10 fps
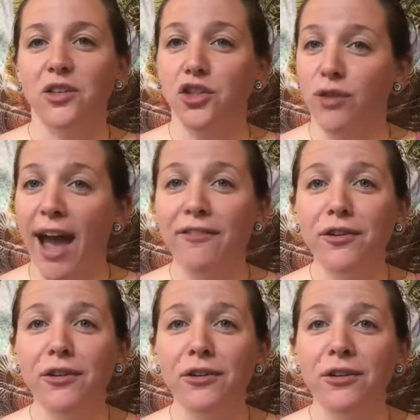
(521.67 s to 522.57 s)

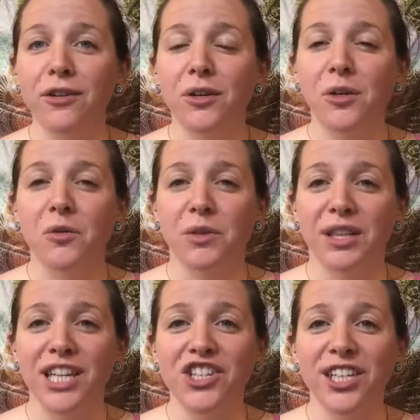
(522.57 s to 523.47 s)
travel,
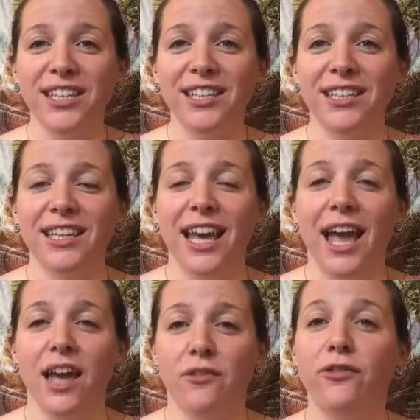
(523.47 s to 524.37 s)
religion,
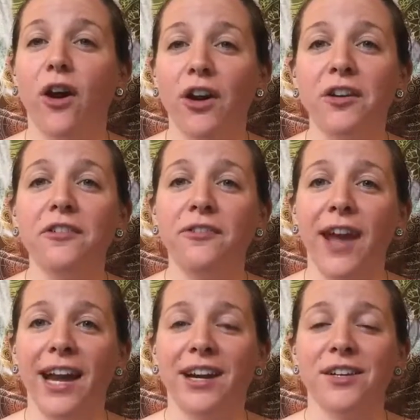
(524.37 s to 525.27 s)
and foreign
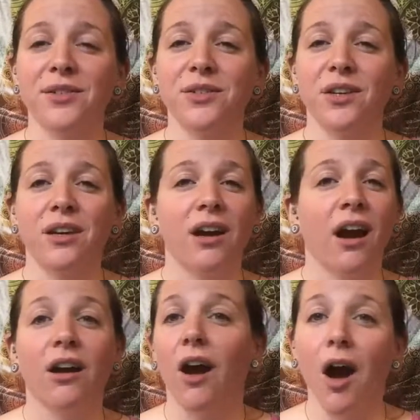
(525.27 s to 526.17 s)
affairs
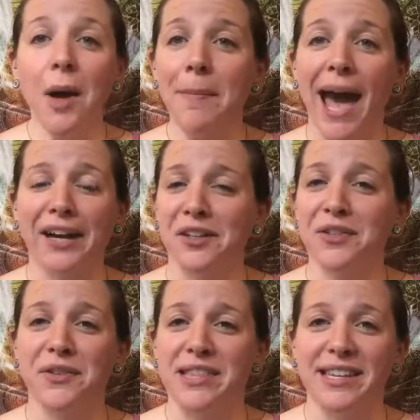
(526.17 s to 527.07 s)
are all
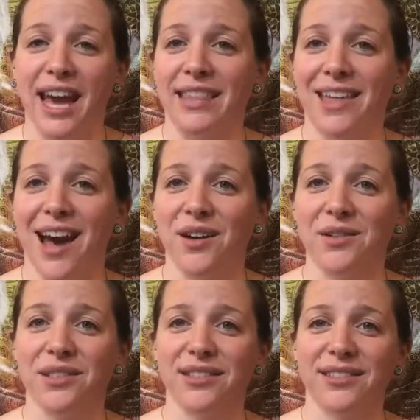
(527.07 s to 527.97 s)
matters for the 9th
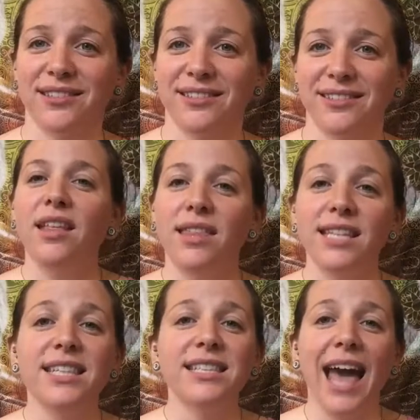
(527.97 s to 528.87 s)
house.
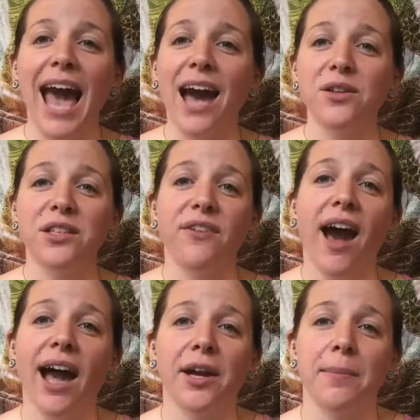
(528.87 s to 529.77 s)
This is the house of
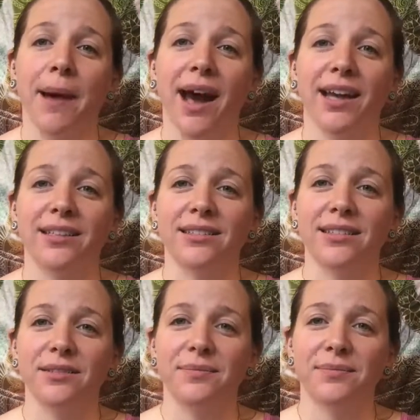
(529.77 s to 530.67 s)
higher mind,
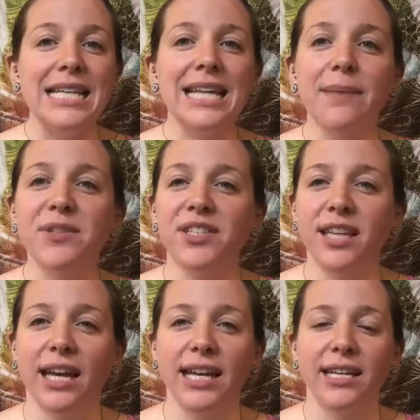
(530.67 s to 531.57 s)
in-depth
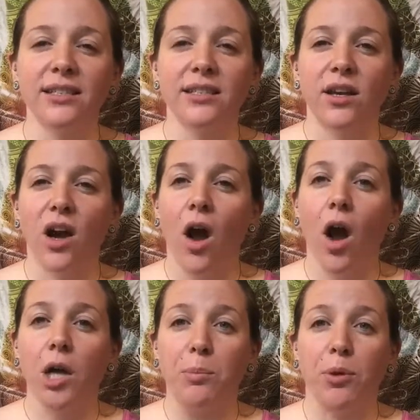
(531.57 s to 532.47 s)
studies
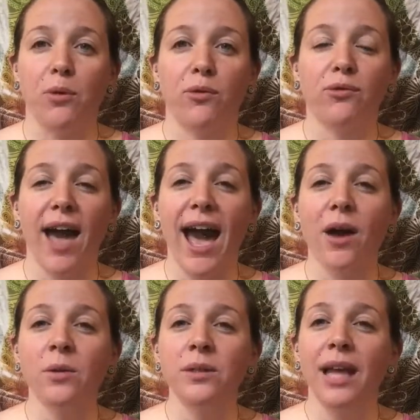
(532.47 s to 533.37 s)
on
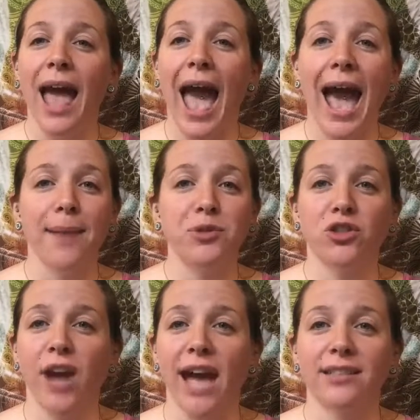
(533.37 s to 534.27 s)
profound,
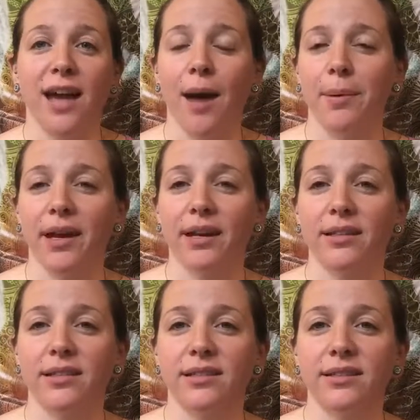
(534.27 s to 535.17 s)
abstract
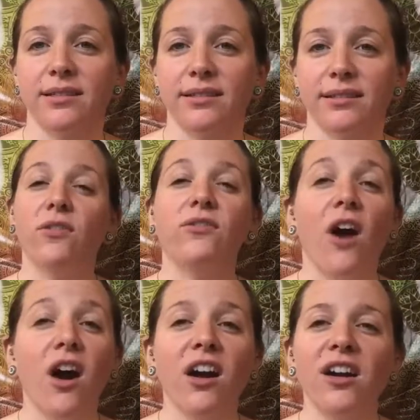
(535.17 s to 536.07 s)
topics,
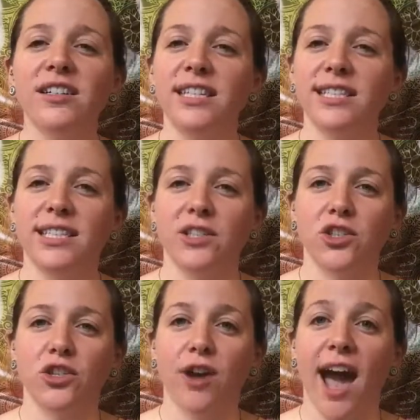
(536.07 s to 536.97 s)
far
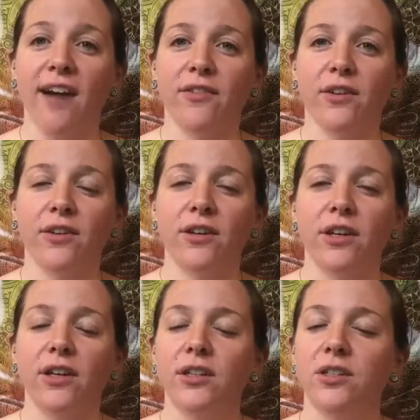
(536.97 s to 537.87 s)
distance travel
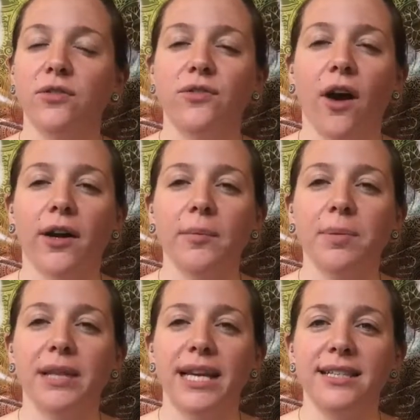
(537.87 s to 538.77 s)
to foreign
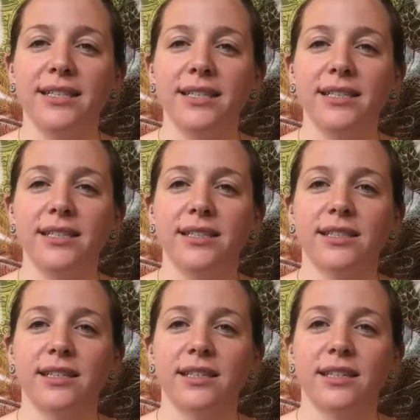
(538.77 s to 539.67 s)

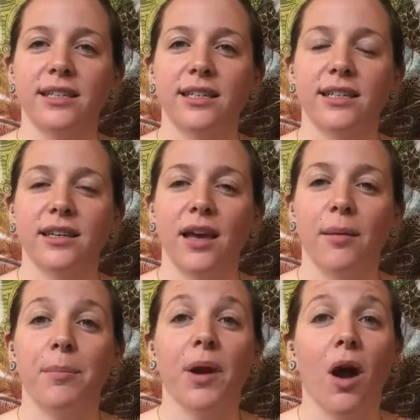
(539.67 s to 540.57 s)
places,
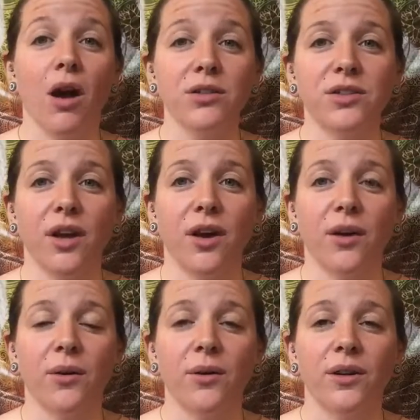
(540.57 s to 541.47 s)
but
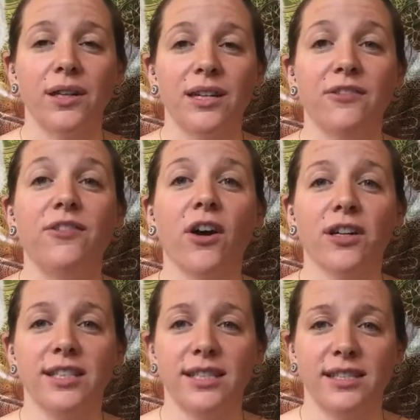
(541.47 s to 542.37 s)
also
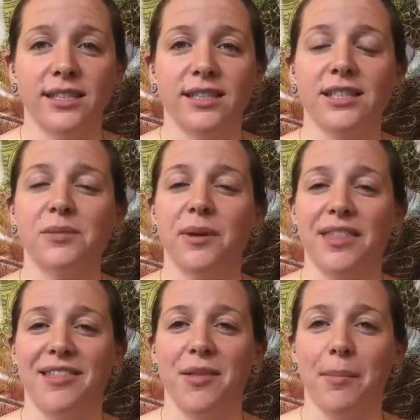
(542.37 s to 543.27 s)
far distances
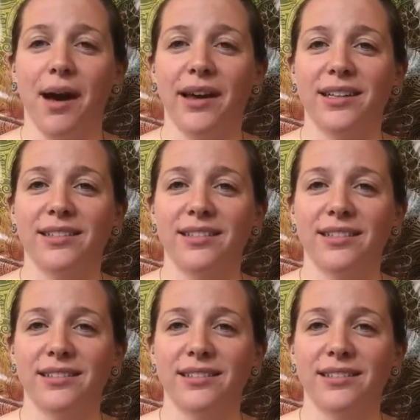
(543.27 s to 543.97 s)
within the mind.